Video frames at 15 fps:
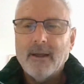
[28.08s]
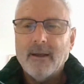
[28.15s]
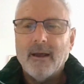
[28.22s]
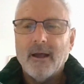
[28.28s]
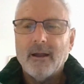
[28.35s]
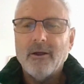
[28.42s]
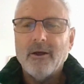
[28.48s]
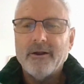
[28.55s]

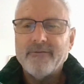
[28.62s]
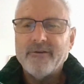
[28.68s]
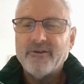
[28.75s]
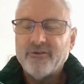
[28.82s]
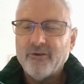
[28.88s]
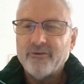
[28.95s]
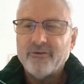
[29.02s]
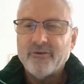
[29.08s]
a lot of
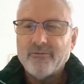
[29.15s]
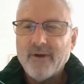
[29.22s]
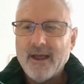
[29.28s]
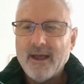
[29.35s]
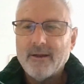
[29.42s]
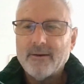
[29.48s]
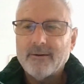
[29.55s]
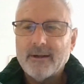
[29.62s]
issues
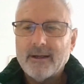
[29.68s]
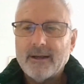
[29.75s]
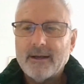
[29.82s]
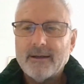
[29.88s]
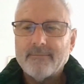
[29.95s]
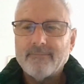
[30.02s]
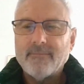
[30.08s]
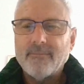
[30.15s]
around
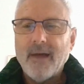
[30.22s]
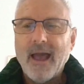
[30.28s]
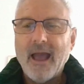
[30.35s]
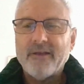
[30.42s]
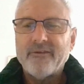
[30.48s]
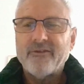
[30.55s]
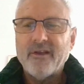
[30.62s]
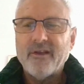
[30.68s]

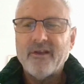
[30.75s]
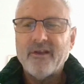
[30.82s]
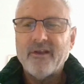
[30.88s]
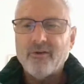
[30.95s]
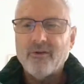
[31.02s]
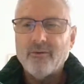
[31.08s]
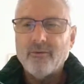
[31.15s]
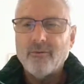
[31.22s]
access
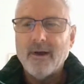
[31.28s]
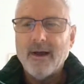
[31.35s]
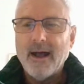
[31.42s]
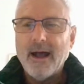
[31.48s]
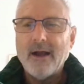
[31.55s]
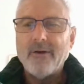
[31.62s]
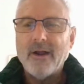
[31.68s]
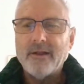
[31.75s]
to
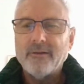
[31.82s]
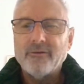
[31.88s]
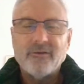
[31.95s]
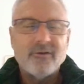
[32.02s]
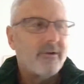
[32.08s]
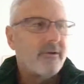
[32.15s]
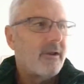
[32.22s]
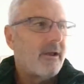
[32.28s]
RNs
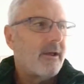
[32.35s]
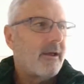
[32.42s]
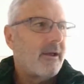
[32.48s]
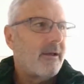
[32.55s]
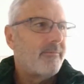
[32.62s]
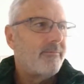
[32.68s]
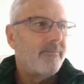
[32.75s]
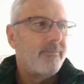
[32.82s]
and
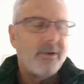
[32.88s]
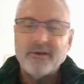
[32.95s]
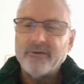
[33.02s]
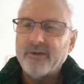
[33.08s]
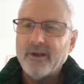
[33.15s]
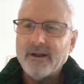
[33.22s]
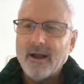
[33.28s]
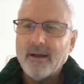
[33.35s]

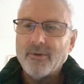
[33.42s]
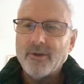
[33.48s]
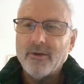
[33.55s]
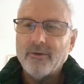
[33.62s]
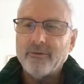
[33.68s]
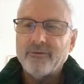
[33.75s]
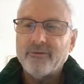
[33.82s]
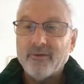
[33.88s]

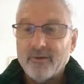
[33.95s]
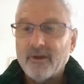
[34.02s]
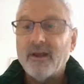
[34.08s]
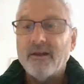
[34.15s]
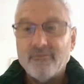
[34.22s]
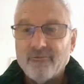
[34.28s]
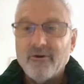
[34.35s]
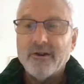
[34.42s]
PCWs
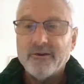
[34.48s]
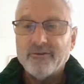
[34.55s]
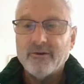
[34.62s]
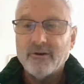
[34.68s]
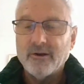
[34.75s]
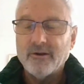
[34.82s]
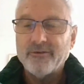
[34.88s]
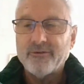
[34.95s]
in
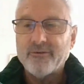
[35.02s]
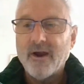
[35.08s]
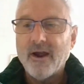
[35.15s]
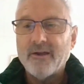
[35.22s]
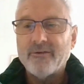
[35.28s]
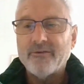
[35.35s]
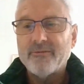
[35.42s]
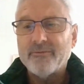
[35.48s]
regional
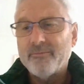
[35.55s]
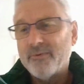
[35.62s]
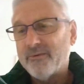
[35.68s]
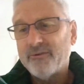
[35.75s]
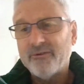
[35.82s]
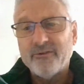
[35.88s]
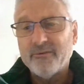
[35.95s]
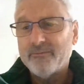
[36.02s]
Australia,
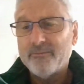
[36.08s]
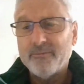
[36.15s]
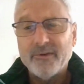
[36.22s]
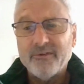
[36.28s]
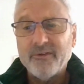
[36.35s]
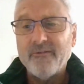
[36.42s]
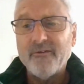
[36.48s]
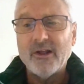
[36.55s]

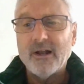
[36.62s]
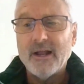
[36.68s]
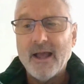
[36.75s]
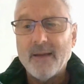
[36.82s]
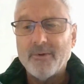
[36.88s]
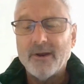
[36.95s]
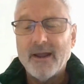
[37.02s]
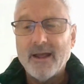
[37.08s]
specifically
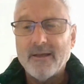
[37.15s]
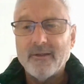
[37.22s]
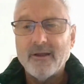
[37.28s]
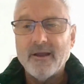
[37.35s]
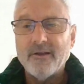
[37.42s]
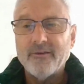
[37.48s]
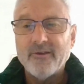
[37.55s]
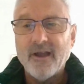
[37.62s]
up and down the
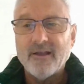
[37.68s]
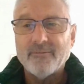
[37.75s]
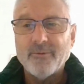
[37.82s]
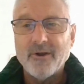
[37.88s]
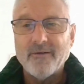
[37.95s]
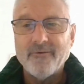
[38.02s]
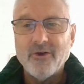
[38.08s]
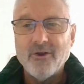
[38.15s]
East Coast. But
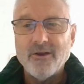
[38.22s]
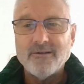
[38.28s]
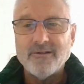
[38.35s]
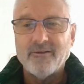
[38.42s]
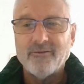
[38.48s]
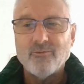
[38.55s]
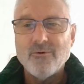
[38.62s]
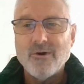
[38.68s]
I've heard
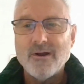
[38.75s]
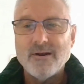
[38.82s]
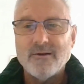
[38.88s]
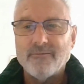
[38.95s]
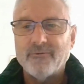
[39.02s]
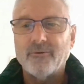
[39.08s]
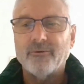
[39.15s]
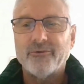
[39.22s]
this
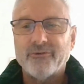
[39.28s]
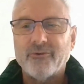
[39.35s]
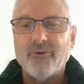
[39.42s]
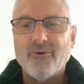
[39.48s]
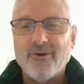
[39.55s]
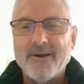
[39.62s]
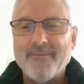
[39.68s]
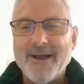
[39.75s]
wonderful
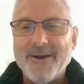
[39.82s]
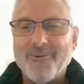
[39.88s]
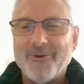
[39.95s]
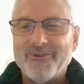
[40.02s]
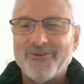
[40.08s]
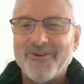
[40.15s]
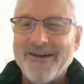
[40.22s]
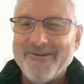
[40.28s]
story about
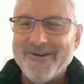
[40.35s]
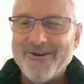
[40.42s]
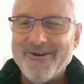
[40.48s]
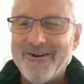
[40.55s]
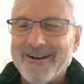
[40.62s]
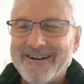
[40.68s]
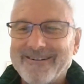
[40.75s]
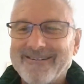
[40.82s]
what's going
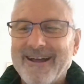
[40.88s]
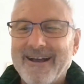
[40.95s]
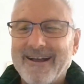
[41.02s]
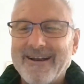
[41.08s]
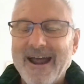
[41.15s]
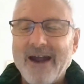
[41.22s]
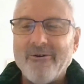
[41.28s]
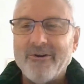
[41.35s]
on in
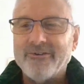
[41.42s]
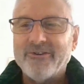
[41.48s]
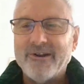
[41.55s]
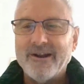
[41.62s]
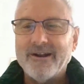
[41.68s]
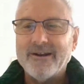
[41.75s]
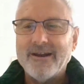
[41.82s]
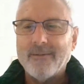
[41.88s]
Narrogin
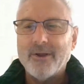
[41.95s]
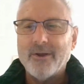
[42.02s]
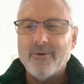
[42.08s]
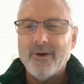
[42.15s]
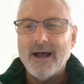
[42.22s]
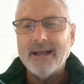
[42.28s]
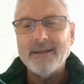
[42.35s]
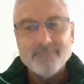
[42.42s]
in
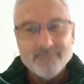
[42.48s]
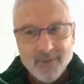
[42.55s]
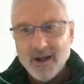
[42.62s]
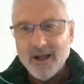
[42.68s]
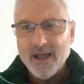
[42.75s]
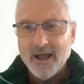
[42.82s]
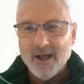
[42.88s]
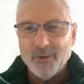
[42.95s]
WA,
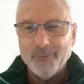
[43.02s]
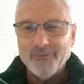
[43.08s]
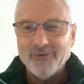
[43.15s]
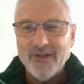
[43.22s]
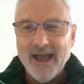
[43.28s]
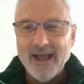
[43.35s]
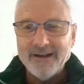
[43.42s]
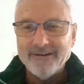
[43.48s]
my home
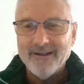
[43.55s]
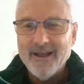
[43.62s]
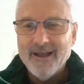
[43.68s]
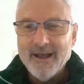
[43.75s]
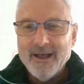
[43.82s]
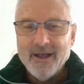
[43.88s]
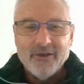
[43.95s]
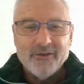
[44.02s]
state.
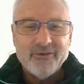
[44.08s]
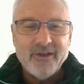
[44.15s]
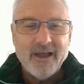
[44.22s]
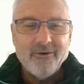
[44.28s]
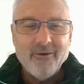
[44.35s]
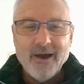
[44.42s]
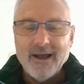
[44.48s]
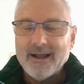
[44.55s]

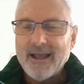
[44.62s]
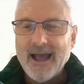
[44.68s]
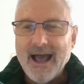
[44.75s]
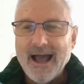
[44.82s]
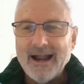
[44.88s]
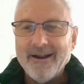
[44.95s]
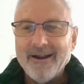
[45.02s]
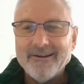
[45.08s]
So,
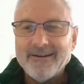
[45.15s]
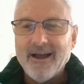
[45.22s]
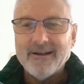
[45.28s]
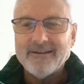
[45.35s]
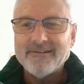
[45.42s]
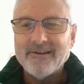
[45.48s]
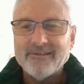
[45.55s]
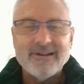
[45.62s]
Carla,
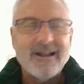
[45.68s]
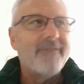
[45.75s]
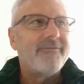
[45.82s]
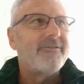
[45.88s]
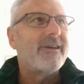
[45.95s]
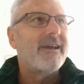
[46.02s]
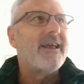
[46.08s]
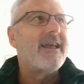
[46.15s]
I'd just love
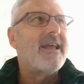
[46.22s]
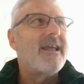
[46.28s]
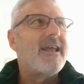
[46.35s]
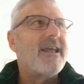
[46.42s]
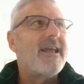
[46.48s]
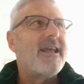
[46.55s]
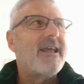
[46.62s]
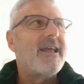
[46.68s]
to
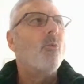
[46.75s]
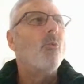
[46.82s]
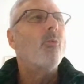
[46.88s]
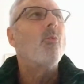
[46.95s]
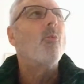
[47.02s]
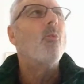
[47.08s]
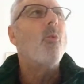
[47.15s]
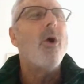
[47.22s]
hear
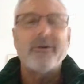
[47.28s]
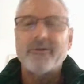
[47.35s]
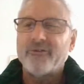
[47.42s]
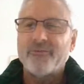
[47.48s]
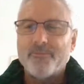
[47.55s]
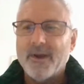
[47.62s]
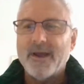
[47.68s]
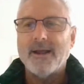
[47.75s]
what's
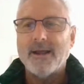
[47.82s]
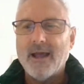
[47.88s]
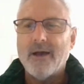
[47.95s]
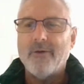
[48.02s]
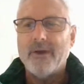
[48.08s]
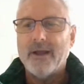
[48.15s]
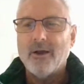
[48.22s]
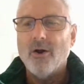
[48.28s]
been
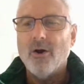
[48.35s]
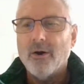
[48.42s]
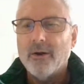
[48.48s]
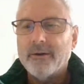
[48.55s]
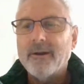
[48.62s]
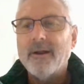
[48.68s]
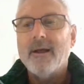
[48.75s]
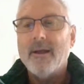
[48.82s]
going
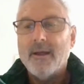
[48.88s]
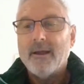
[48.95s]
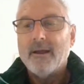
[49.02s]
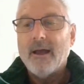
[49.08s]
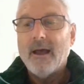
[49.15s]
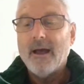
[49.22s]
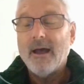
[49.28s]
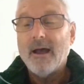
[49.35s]
on
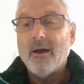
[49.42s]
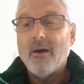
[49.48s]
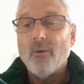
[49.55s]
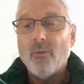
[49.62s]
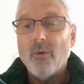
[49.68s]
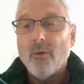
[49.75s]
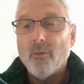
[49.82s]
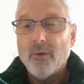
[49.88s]

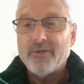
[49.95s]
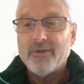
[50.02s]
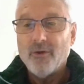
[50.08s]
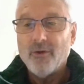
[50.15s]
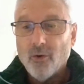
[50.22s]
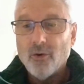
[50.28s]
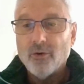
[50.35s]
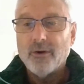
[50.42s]
with
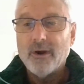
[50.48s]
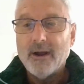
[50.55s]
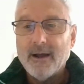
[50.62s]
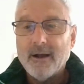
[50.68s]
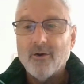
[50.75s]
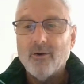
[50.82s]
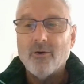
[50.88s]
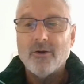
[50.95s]

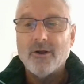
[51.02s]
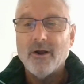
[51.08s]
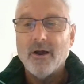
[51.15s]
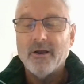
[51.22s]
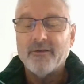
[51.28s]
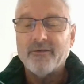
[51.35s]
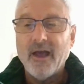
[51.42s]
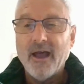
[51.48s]
your
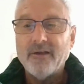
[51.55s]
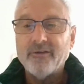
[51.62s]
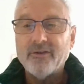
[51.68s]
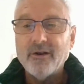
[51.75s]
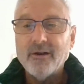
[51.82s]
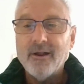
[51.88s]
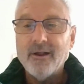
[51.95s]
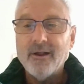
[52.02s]

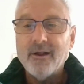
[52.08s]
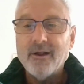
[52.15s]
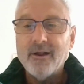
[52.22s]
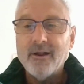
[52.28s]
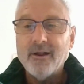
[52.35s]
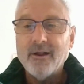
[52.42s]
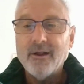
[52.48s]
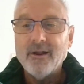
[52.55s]
organisation
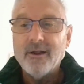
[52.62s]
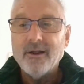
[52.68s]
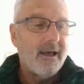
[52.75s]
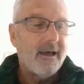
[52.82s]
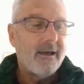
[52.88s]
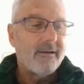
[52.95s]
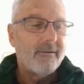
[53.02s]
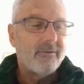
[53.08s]
and
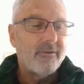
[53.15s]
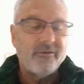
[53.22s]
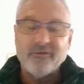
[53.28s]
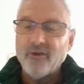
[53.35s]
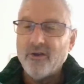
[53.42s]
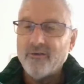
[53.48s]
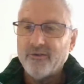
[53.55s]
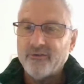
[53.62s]
the
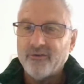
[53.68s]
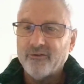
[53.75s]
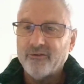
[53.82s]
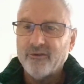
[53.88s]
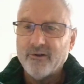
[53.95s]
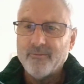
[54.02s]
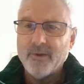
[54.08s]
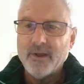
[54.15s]
services
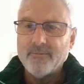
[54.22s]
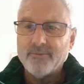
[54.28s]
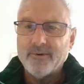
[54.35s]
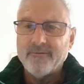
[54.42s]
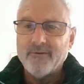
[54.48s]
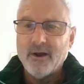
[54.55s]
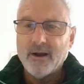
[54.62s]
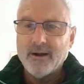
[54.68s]
that have been
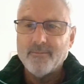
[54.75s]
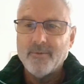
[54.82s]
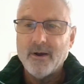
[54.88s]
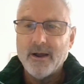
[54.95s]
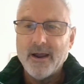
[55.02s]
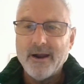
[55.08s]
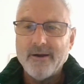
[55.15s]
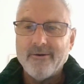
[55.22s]
provided
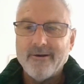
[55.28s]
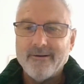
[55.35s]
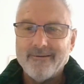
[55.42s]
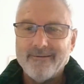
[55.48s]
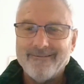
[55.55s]
by Erin.